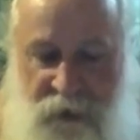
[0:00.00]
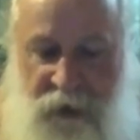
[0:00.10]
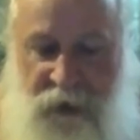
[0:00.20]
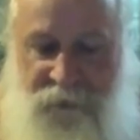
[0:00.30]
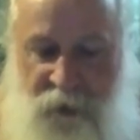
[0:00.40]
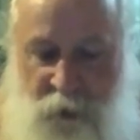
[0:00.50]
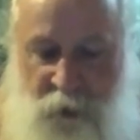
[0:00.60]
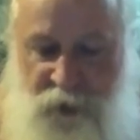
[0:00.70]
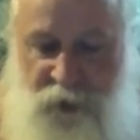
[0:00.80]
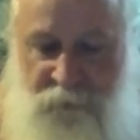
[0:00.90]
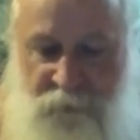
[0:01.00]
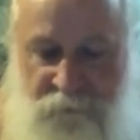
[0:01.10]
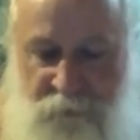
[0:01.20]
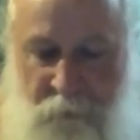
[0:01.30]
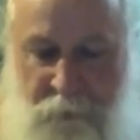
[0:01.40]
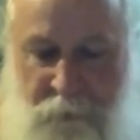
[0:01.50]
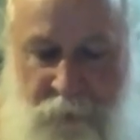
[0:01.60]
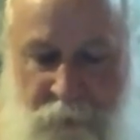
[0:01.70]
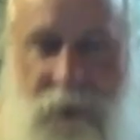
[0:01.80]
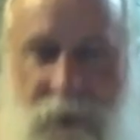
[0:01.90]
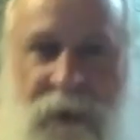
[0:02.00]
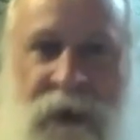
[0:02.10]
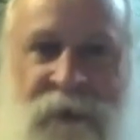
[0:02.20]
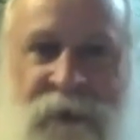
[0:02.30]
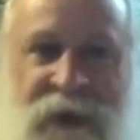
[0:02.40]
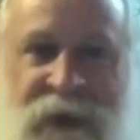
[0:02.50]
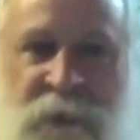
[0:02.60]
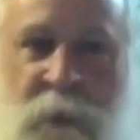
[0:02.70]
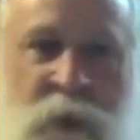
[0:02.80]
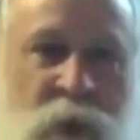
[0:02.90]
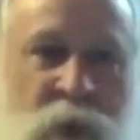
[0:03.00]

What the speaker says: of the culture. And that's part of what